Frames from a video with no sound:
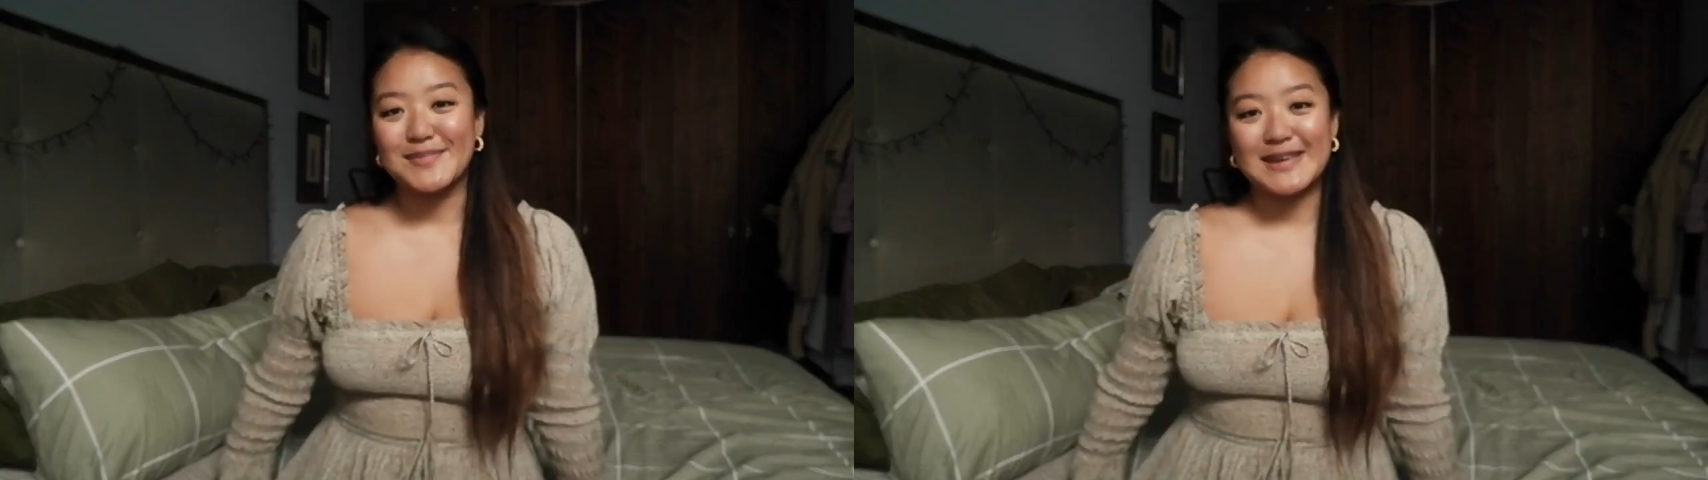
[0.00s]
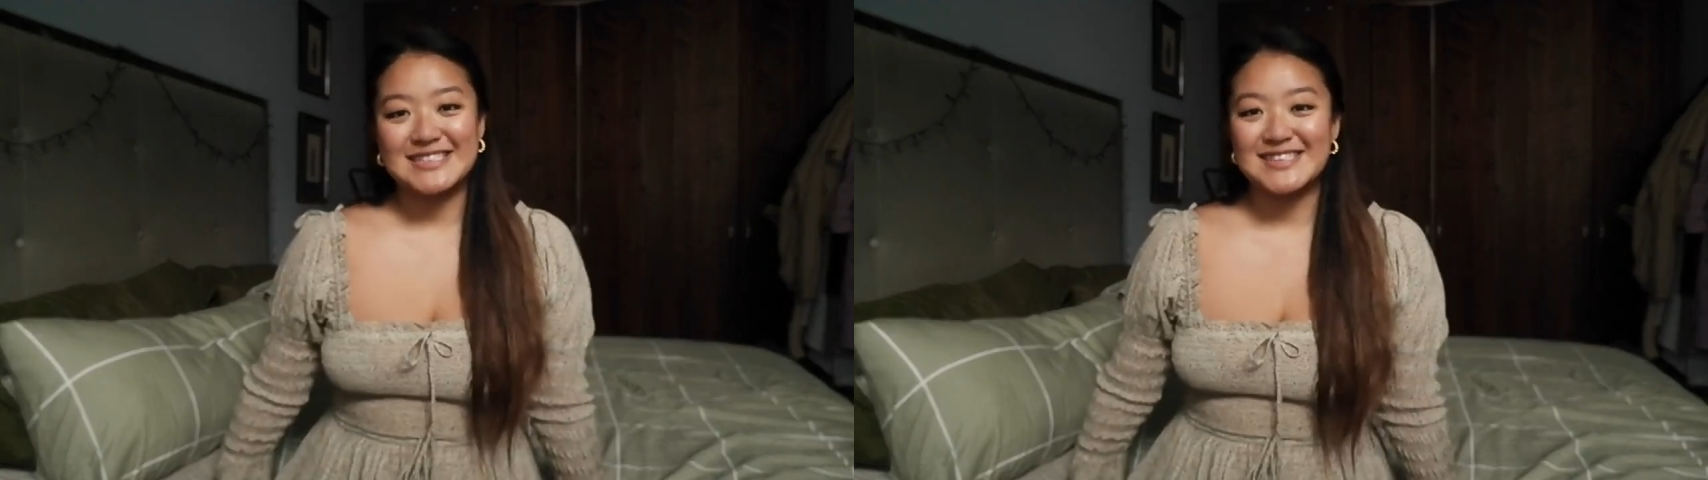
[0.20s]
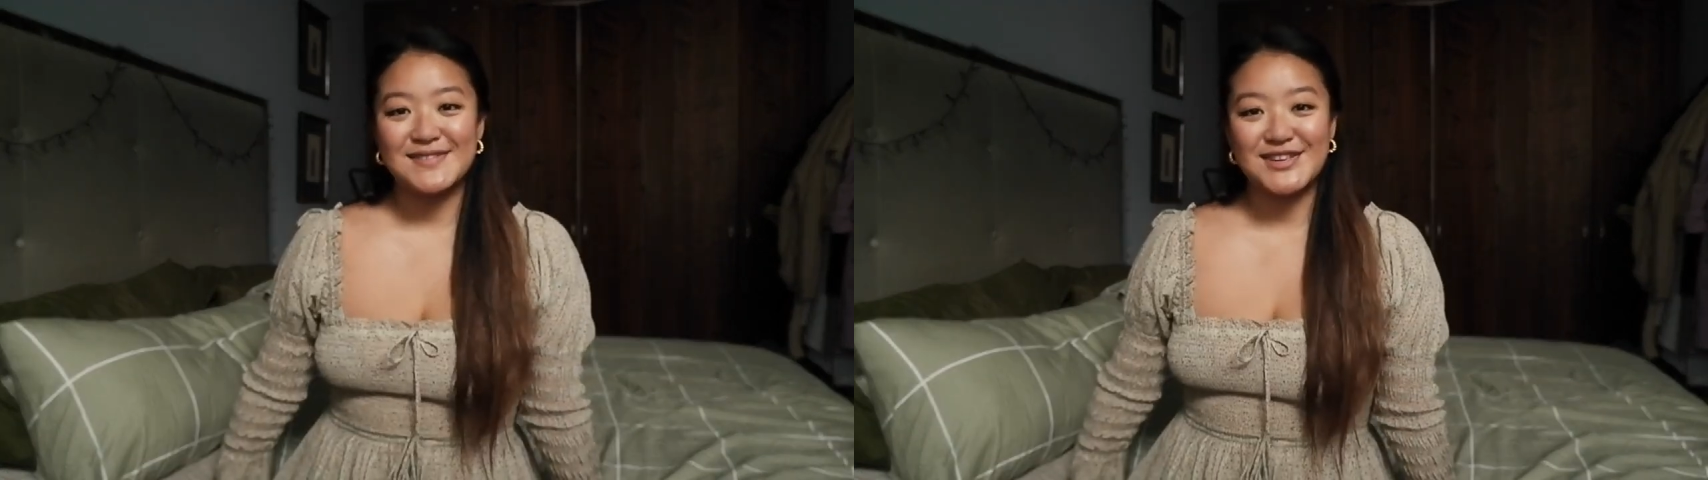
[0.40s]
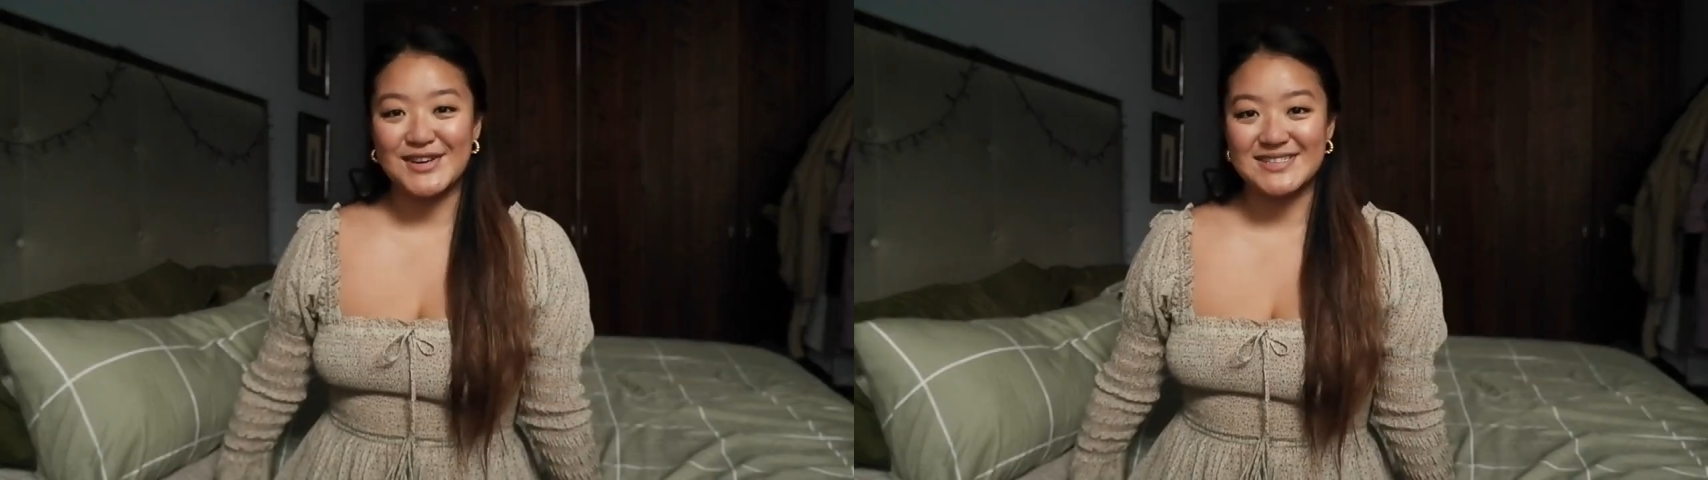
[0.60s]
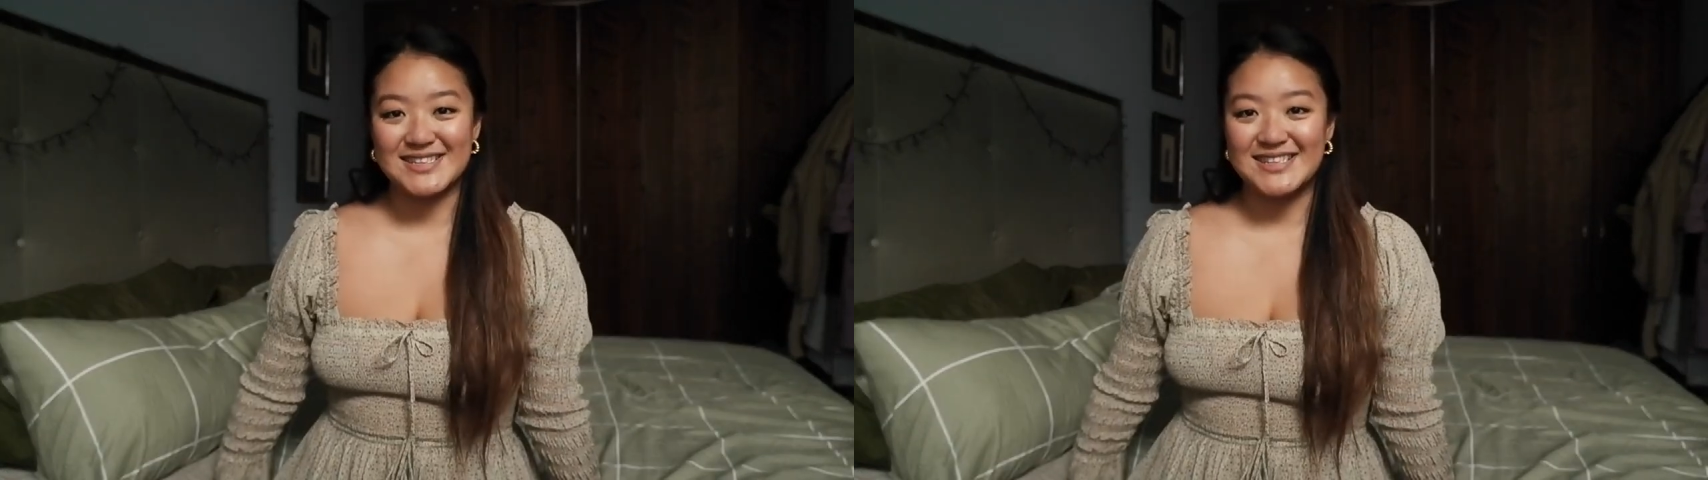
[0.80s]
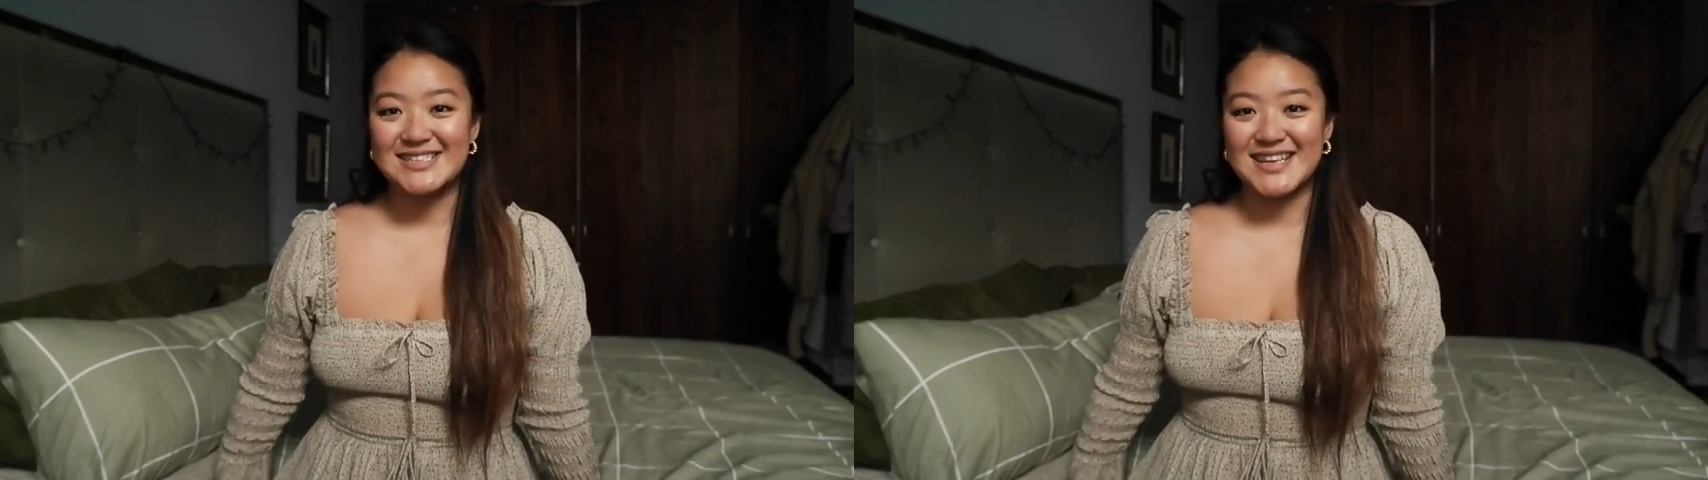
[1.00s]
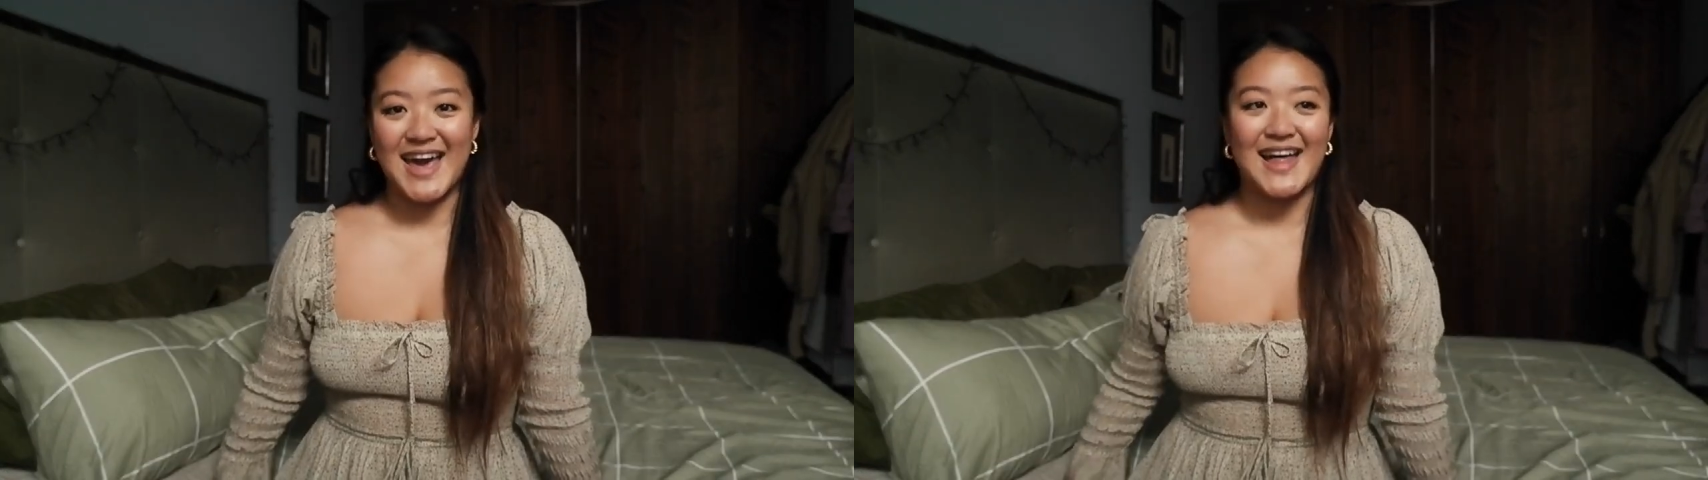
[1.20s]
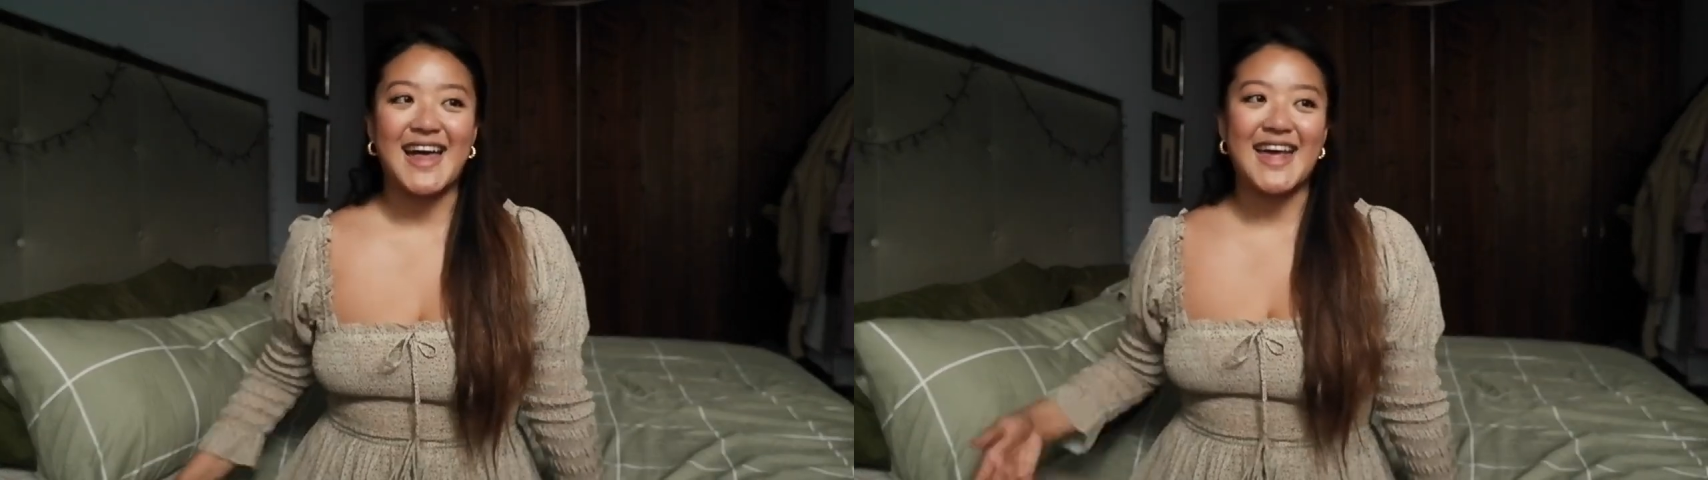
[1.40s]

the pieces I've chosen in the sale,